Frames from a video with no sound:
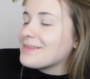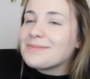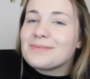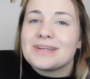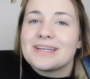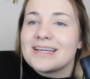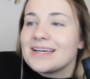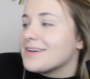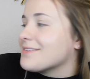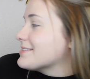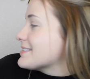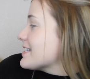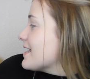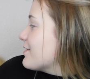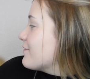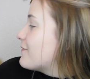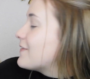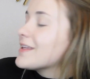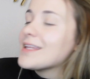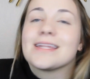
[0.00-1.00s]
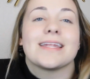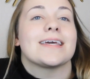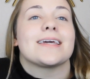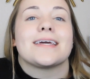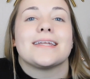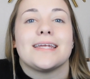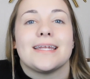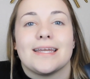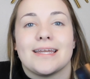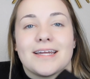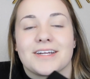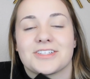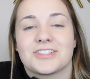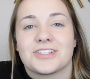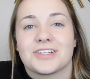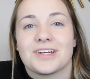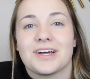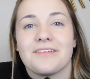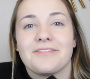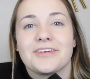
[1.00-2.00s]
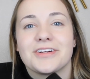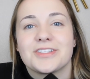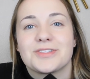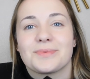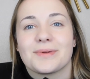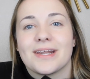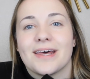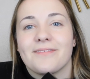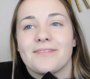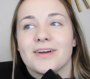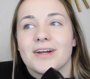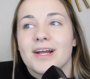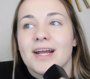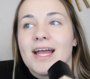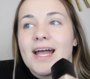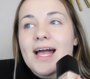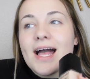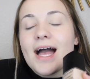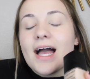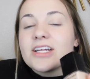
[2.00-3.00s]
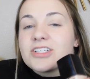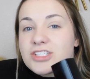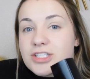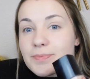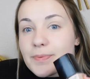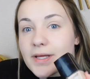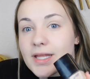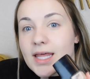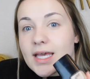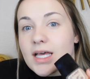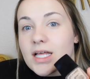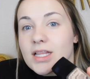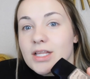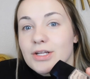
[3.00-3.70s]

when I was like feeling like I needed extra coverage, whatever, I just put like a